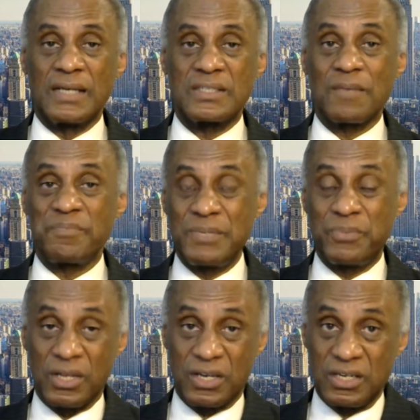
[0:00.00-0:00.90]
Some
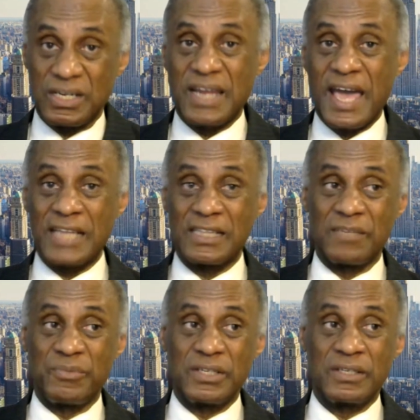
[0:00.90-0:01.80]
people are good at
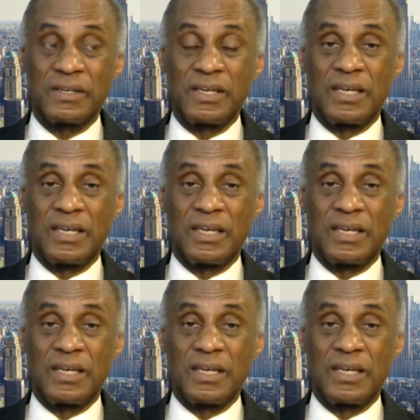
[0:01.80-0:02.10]
ad-libbing,